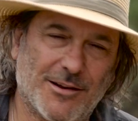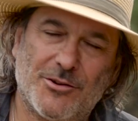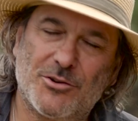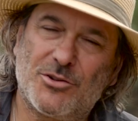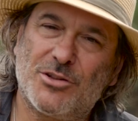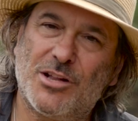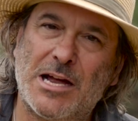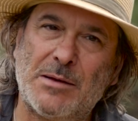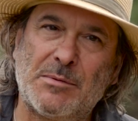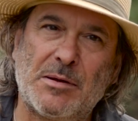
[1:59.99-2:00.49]
know,
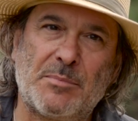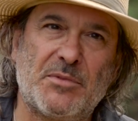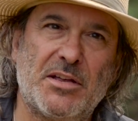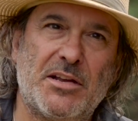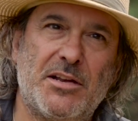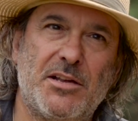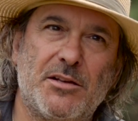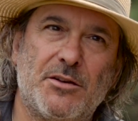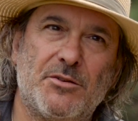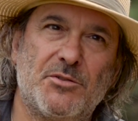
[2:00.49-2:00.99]
climb up
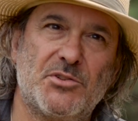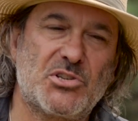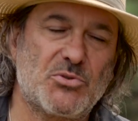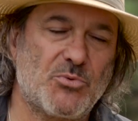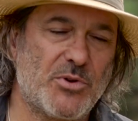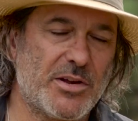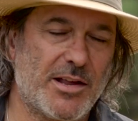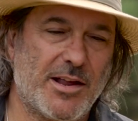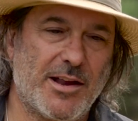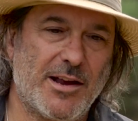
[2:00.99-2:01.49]
that hill and
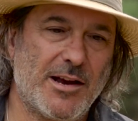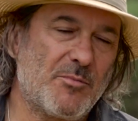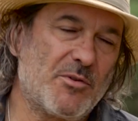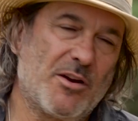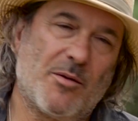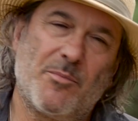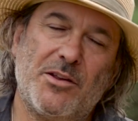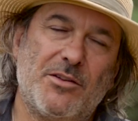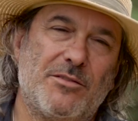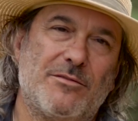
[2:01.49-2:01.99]
swing a hammer,
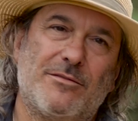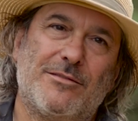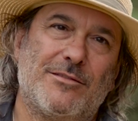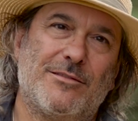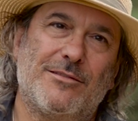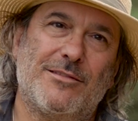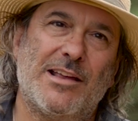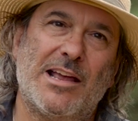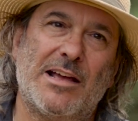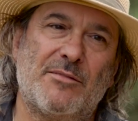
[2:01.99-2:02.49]
I mean,
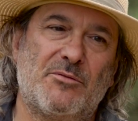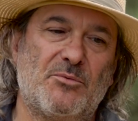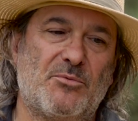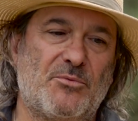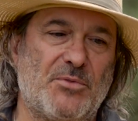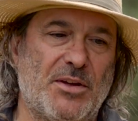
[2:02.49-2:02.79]
you haven't